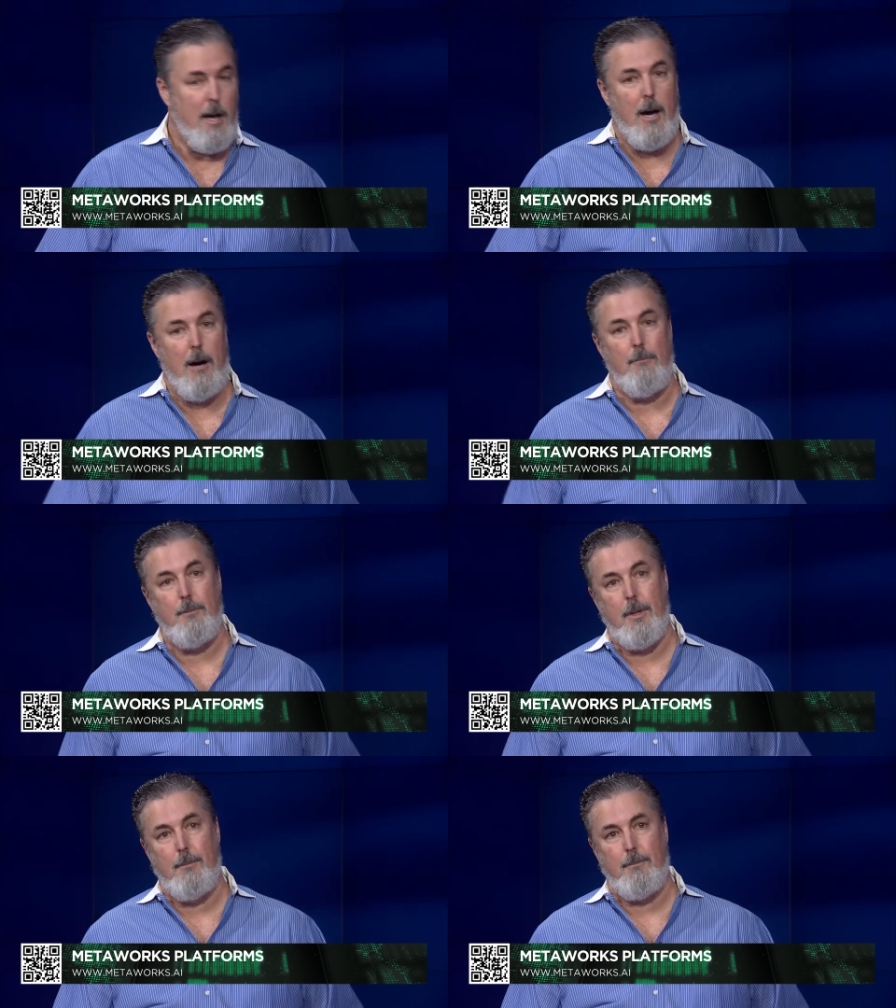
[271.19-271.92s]

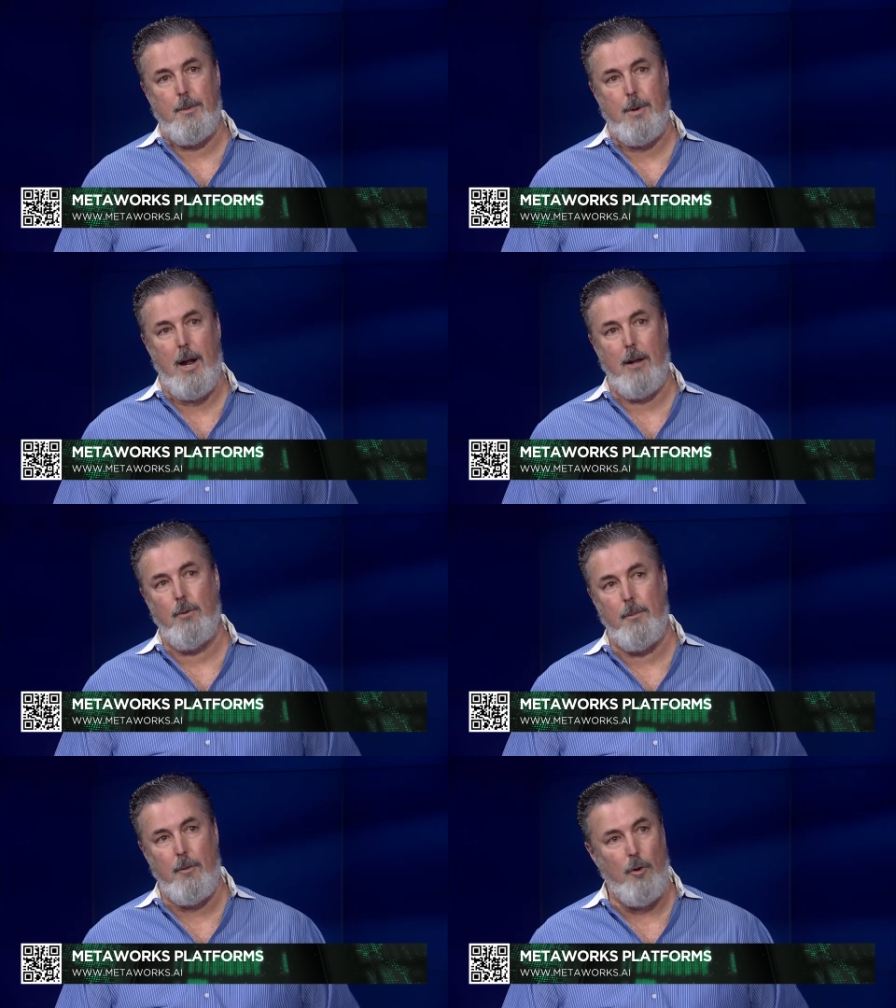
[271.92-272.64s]
Um, the
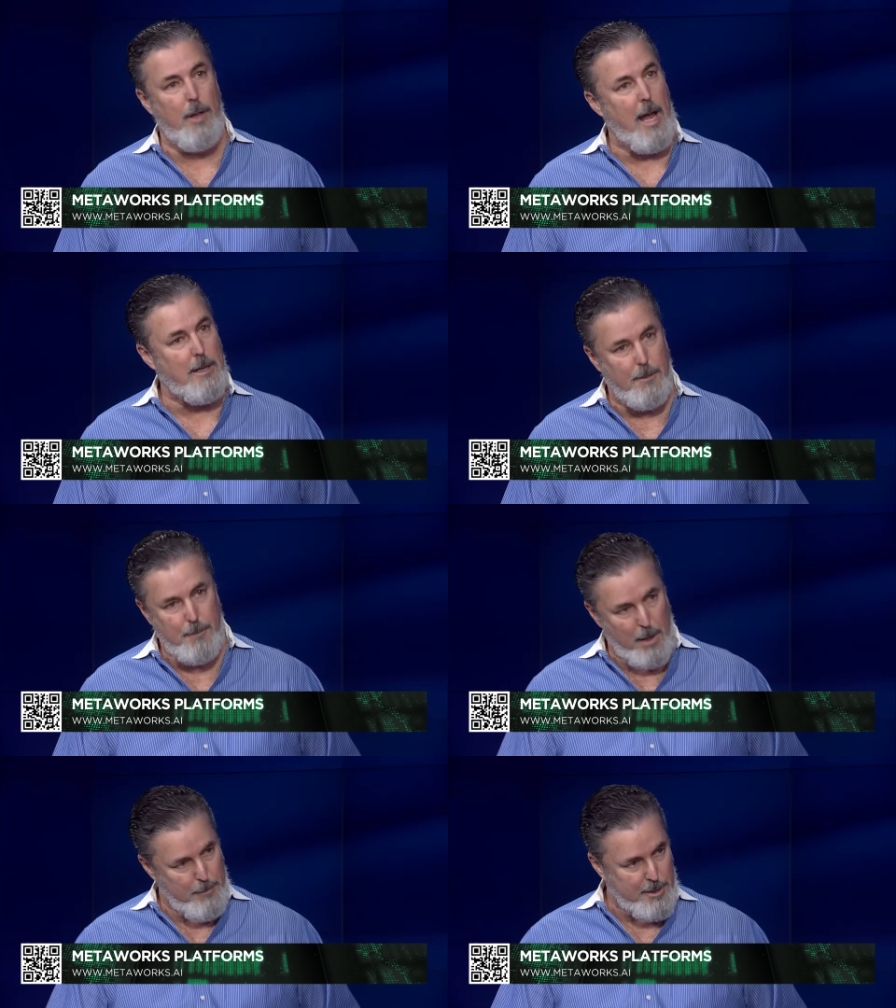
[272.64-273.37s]
product will be rolled out
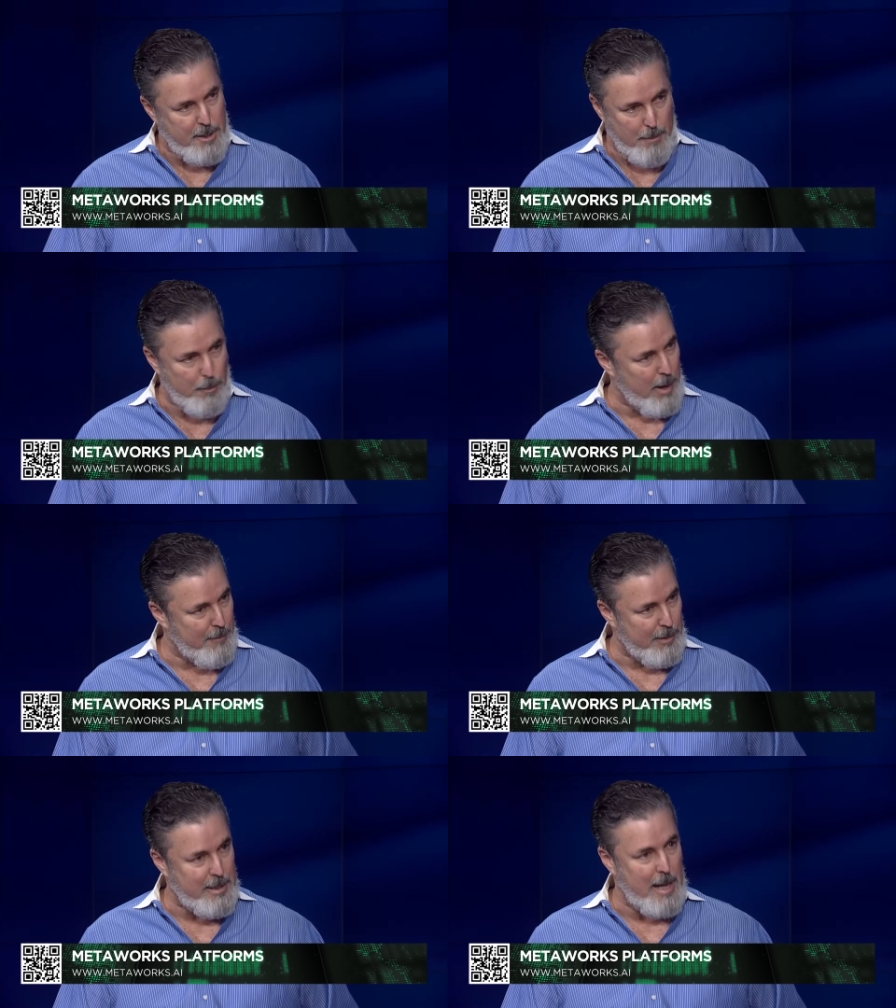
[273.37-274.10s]
sometime this summer. We don't
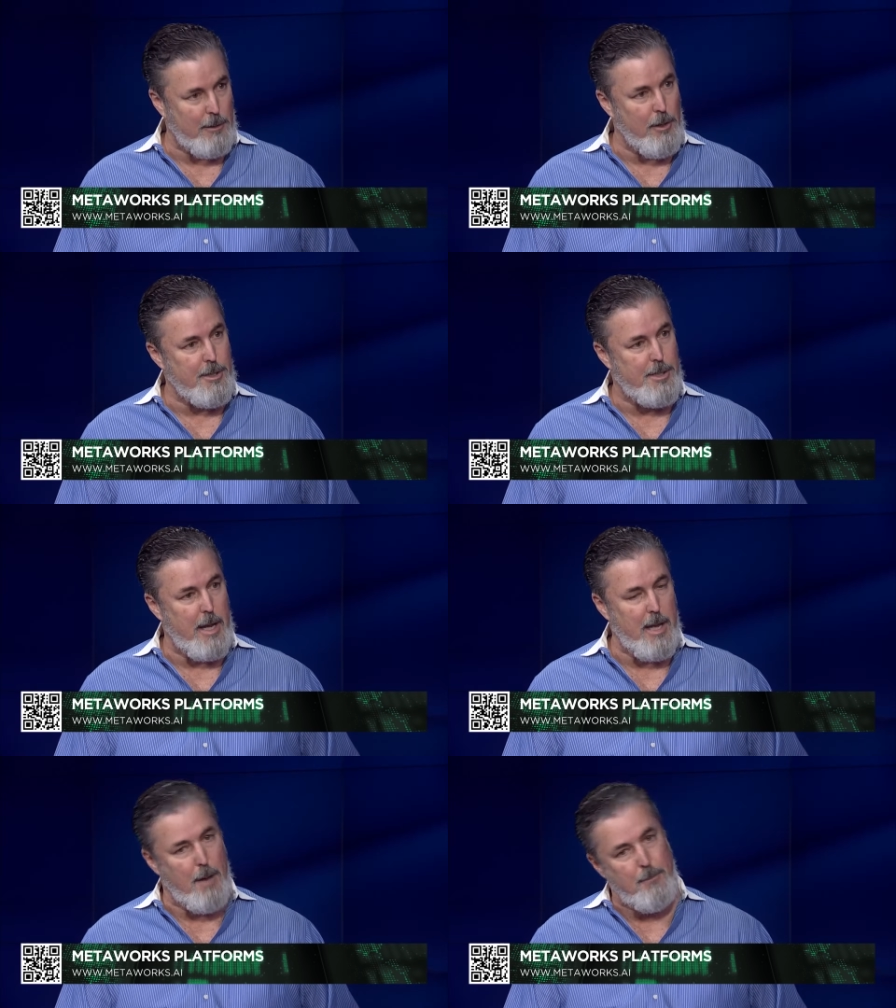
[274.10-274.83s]
have an exact launch
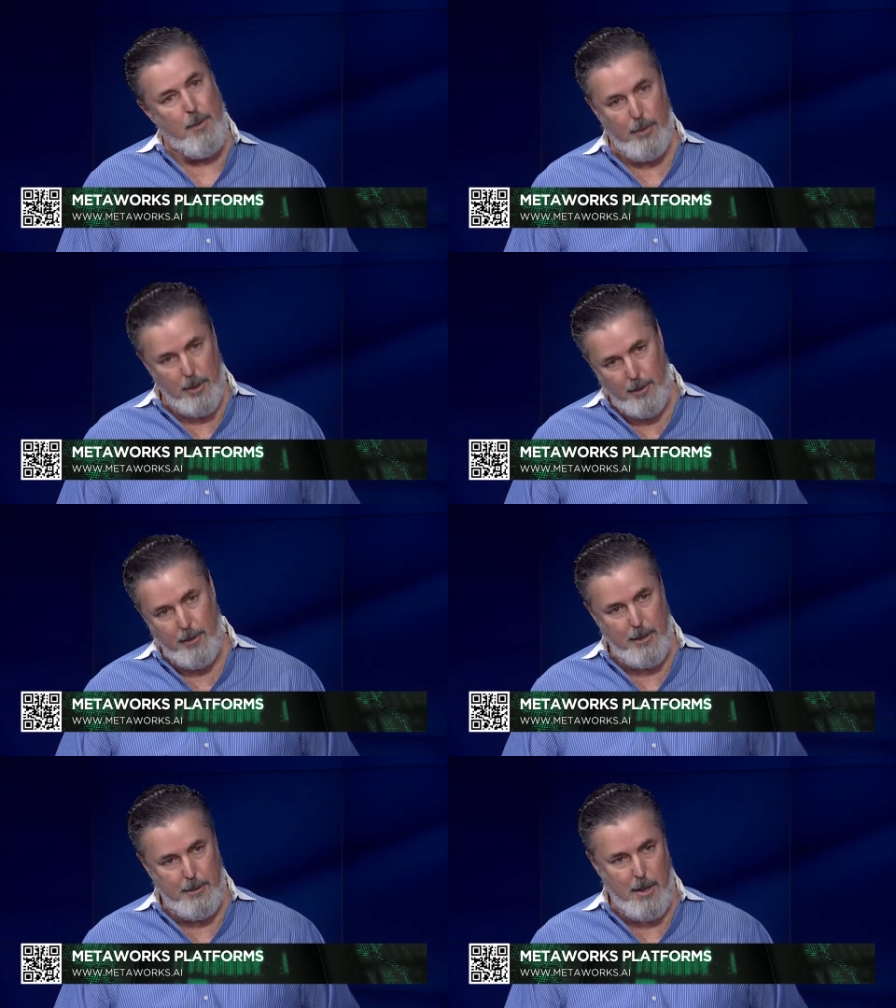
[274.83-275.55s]
date yet, but we're
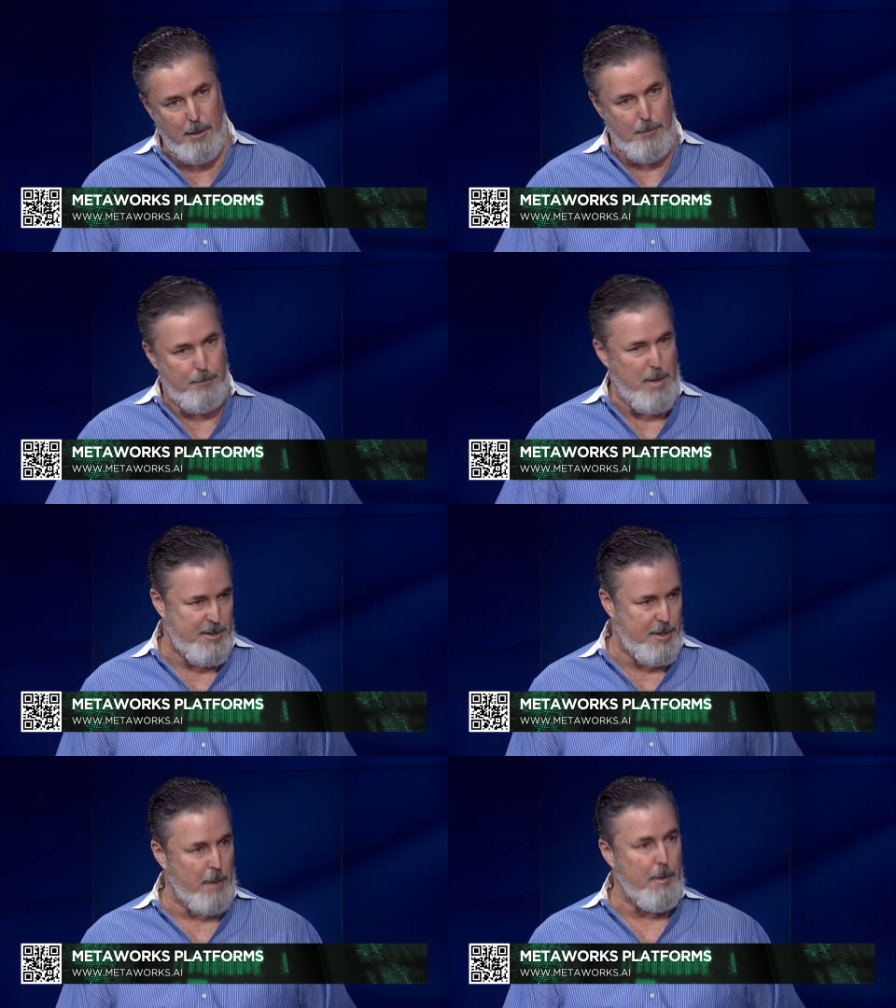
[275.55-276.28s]
looking at uh,
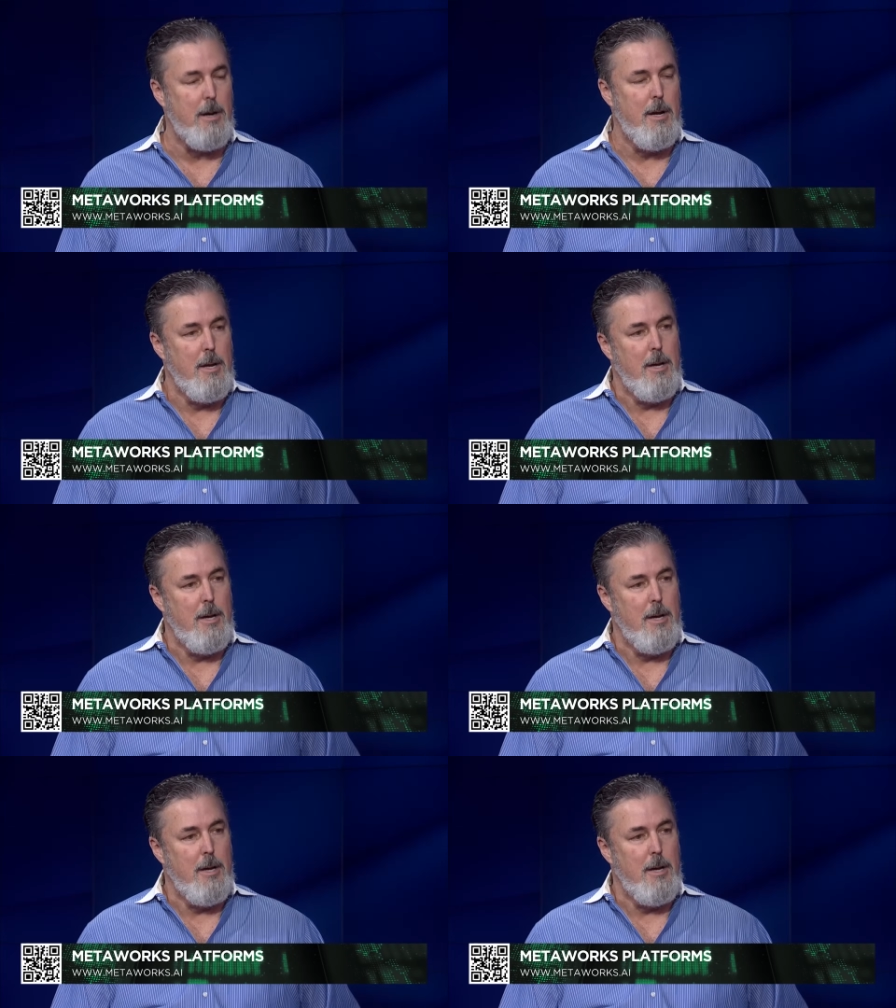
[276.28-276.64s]
midsummer.